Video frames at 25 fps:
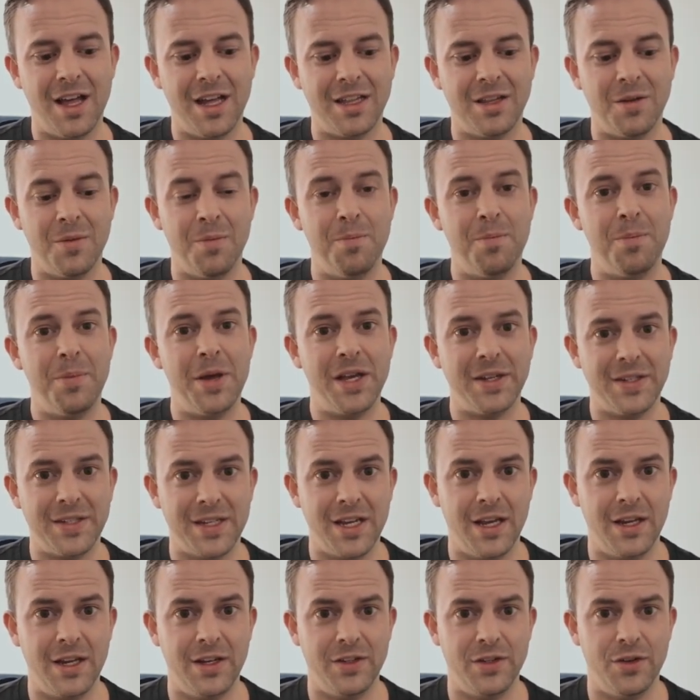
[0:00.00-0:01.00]
at the best
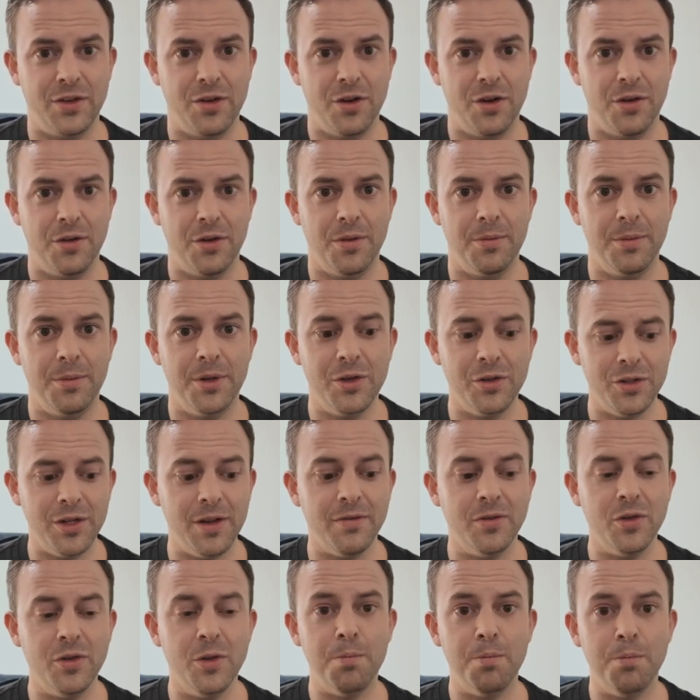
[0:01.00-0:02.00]
case scenario, because you
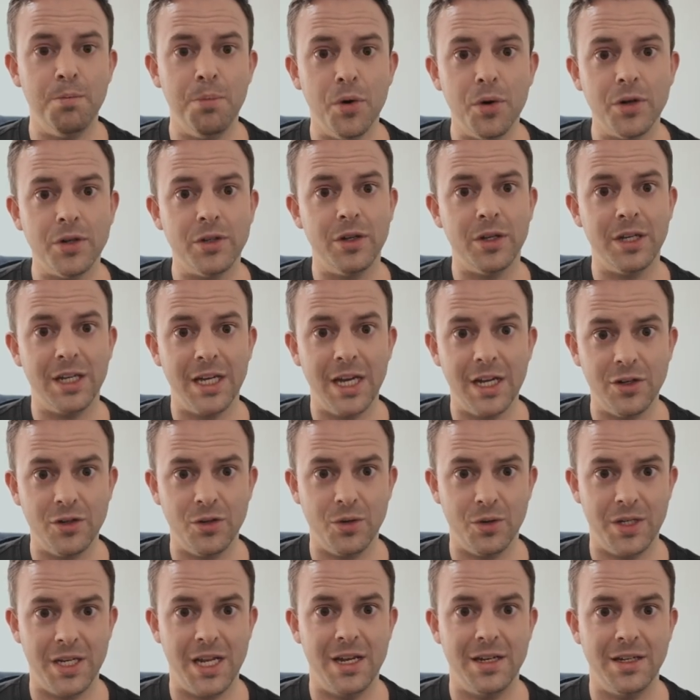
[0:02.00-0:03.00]
have to book to get
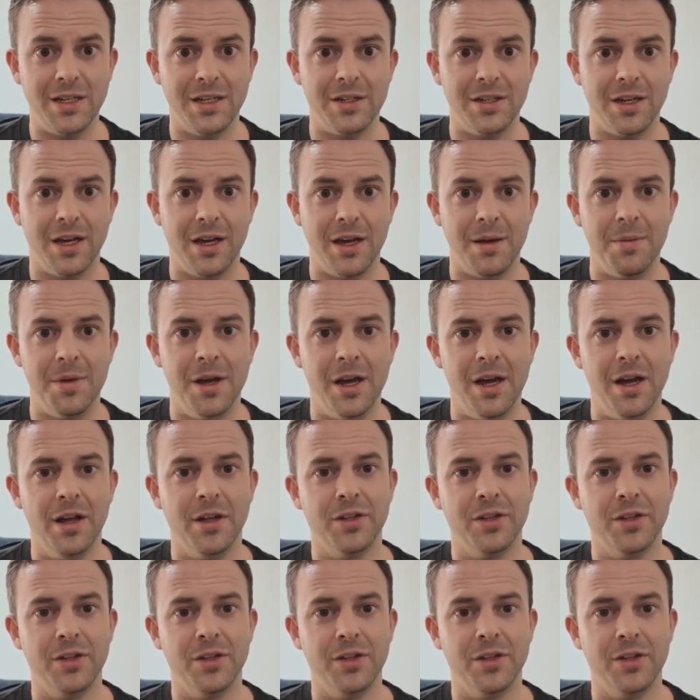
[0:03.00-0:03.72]
your tender time.